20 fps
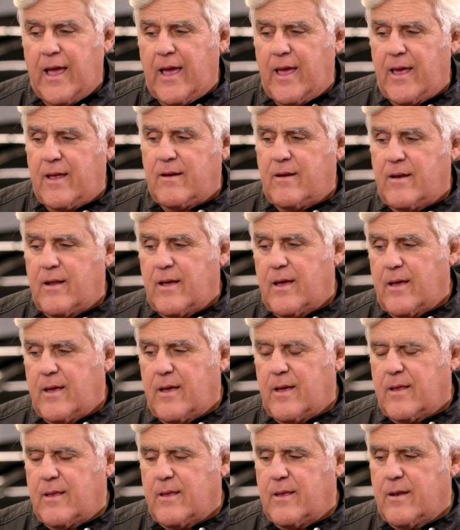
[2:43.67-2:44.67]
and,
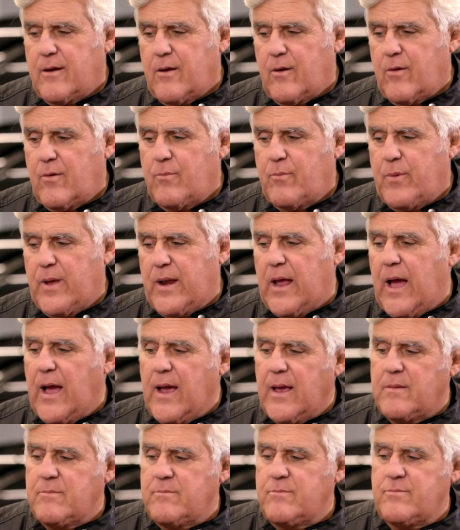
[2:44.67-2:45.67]
uh, you know, but
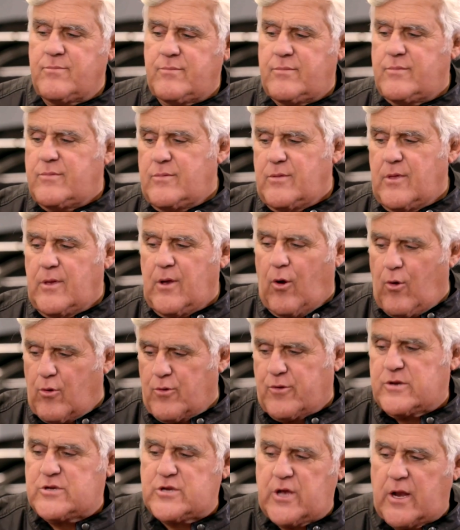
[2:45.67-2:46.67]
I'm the
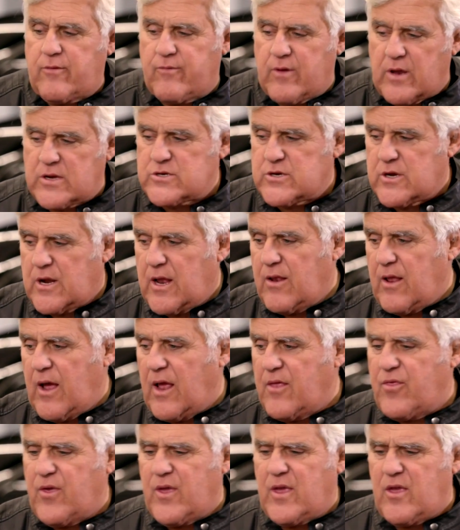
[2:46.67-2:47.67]
older generation.
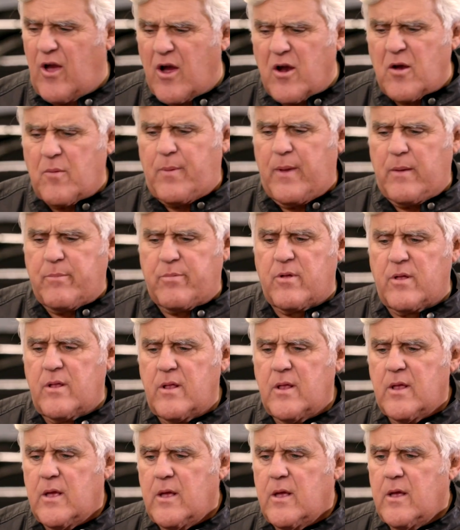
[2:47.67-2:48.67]
I, I think younger people
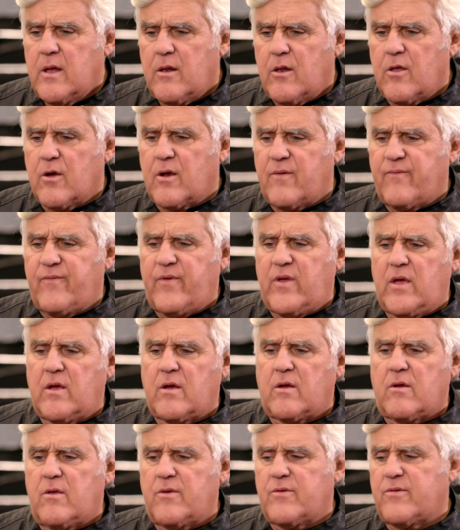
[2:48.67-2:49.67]
look at
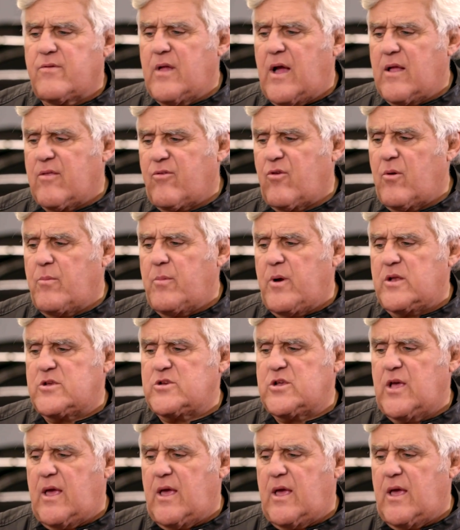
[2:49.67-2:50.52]
vehicles not so much